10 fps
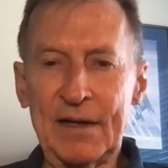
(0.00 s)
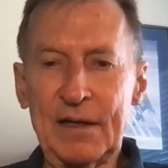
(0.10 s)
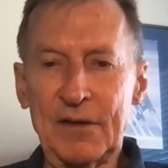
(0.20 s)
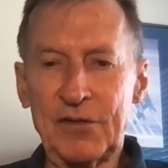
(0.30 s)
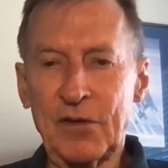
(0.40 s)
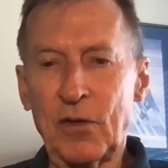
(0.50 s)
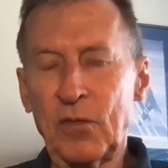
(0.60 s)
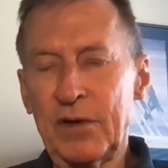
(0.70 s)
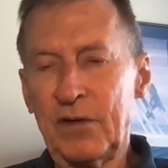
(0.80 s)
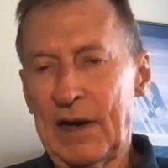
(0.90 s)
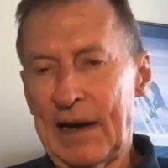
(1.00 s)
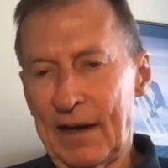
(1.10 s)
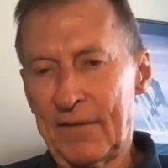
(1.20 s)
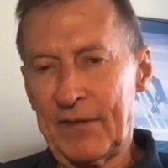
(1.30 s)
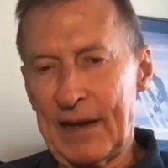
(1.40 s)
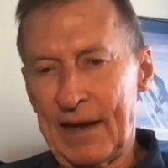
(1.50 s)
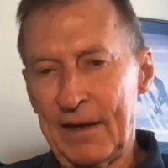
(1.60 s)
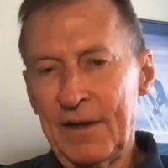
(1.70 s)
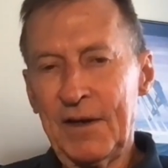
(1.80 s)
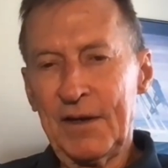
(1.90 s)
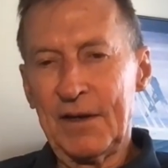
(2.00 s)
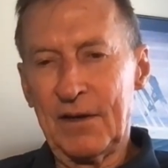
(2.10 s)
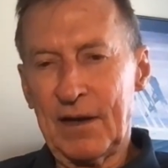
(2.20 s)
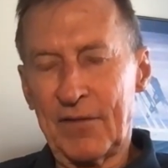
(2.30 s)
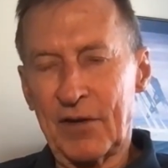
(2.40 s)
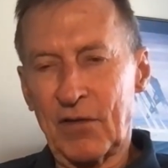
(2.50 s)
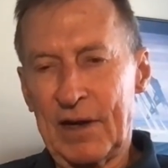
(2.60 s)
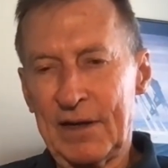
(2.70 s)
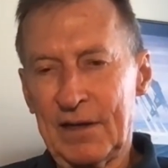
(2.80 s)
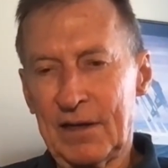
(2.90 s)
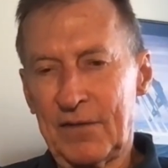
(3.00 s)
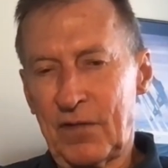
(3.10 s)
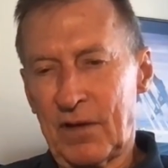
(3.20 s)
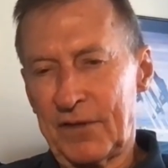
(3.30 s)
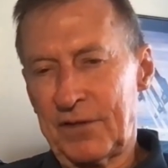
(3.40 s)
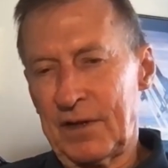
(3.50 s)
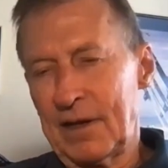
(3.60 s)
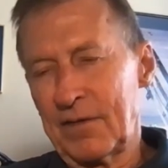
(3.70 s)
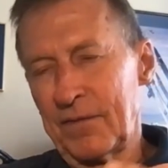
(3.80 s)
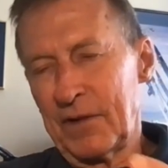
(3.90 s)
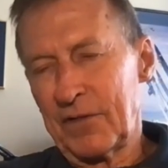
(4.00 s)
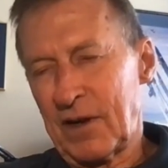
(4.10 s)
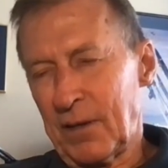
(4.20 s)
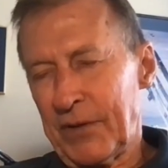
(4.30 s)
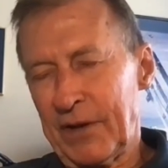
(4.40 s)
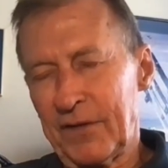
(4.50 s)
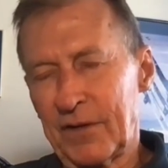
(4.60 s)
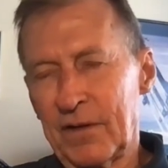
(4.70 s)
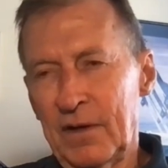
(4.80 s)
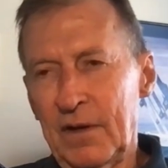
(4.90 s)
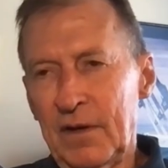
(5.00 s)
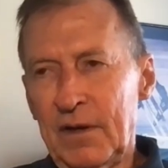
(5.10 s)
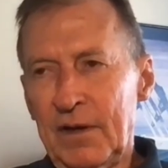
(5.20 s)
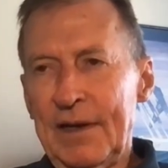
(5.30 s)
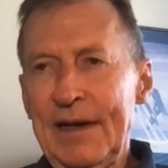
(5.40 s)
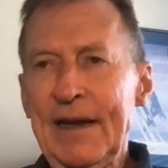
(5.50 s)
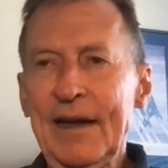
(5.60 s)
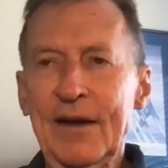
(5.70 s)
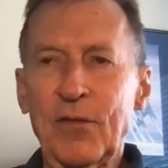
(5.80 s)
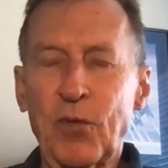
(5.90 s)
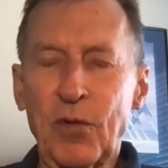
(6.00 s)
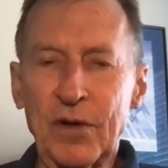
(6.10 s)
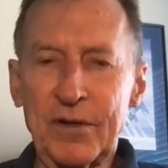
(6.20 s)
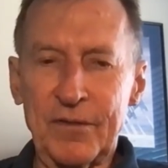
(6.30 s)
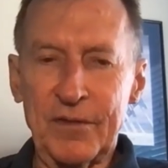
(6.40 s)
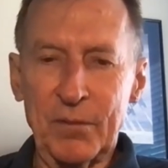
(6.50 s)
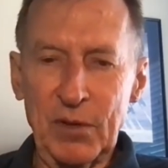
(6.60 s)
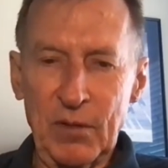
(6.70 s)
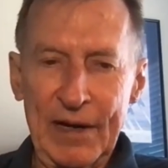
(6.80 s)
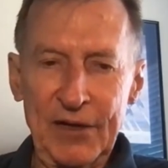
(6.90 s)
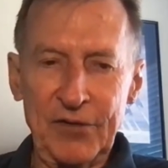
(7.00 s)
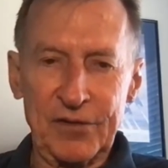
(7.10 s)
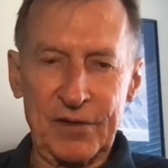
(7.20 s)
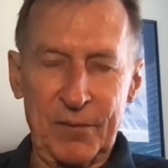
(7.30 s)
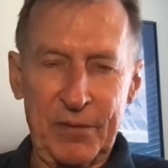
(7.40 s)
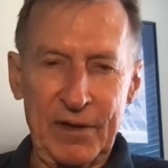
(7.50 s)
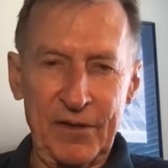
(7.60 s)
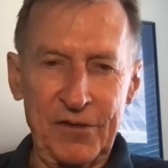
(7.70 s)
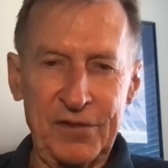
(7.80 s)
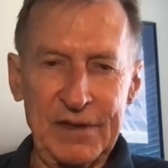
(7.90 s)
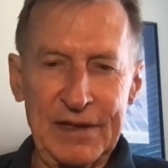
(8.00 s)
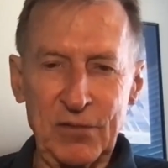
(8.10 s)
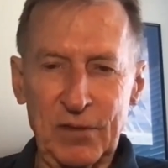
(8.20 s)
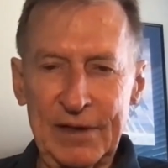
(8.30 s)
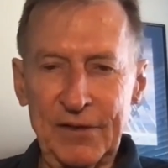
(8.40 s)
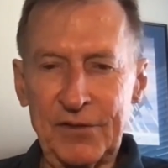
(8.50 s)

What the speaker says: And so when you have that, you have a great deal of trust. And then there's a couple other, in the world of the Blue Angels, a couple other C's. One